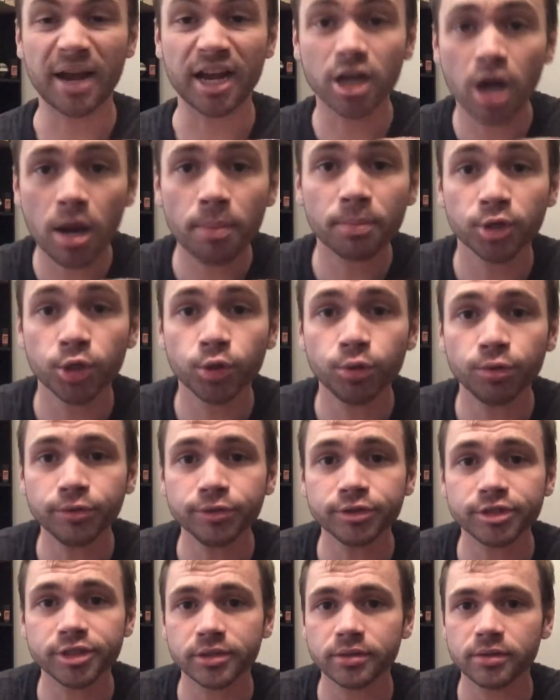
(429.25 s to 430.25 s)
My cup
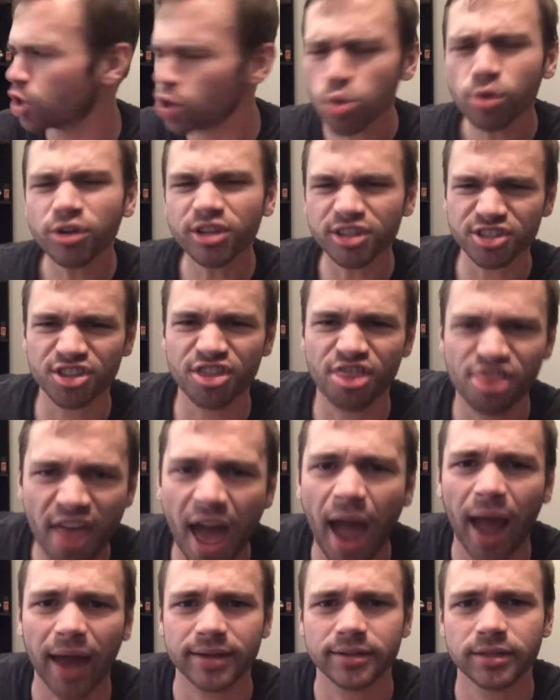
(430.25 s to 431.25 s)
noodles? Who does
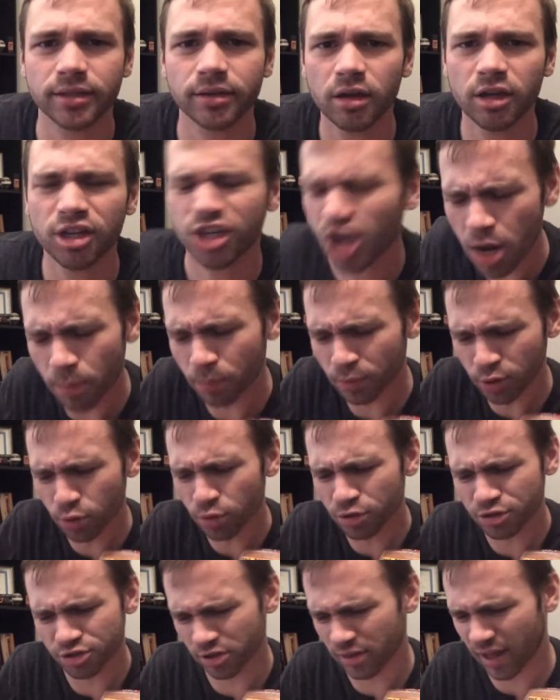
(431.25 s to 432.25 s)
that? Cup
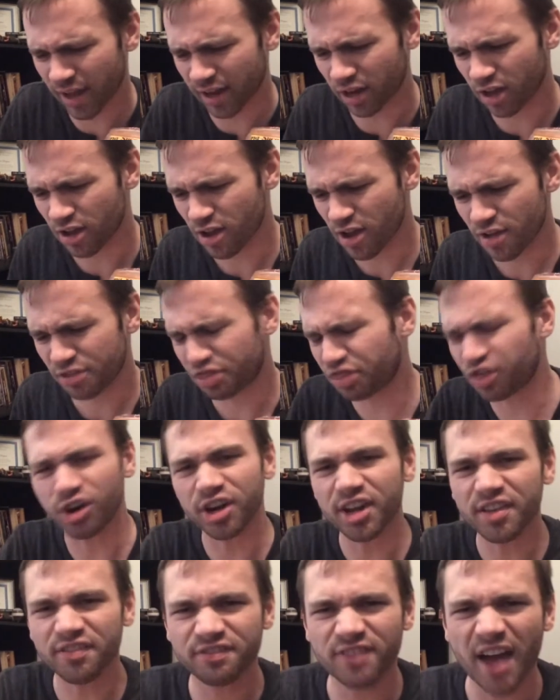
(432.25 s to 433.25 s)
noodles are like
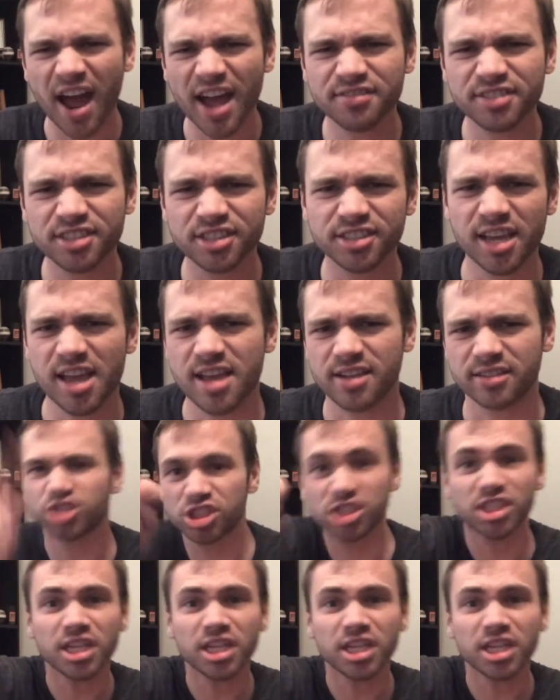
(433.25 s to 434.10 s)
35 cents.